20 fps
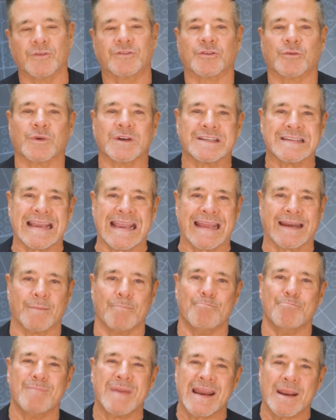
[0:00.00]
to retain a
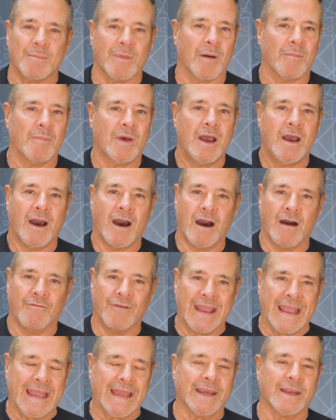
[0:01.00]
minimum of
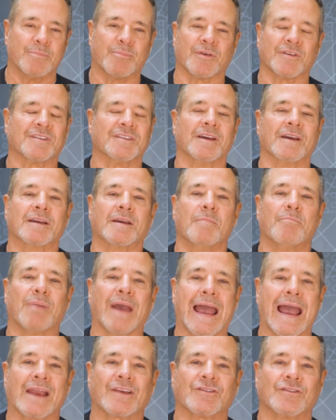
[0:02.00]
80%
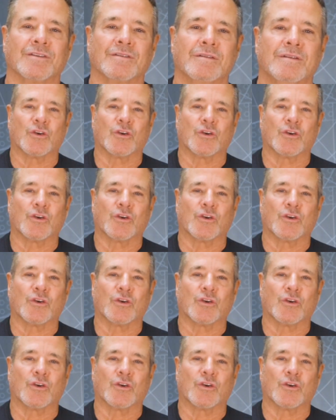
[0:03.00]
compaction.